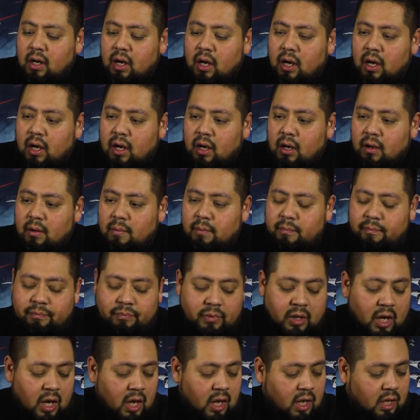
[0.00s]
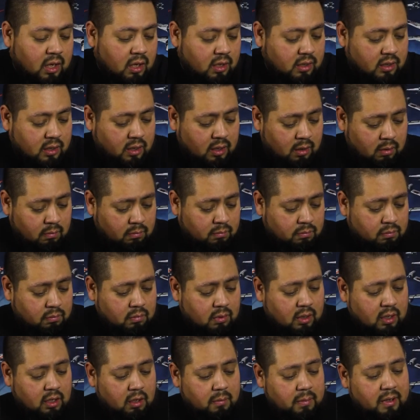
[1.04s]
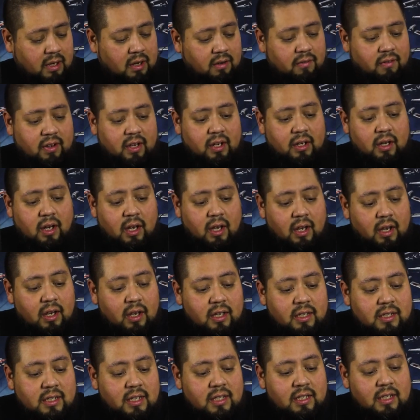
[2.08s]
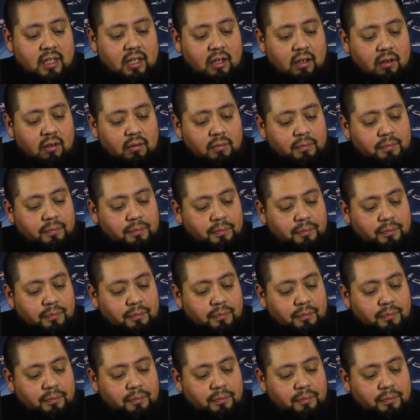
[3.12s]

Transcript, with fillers: Um, there's a little bit of it. Uh, it says here,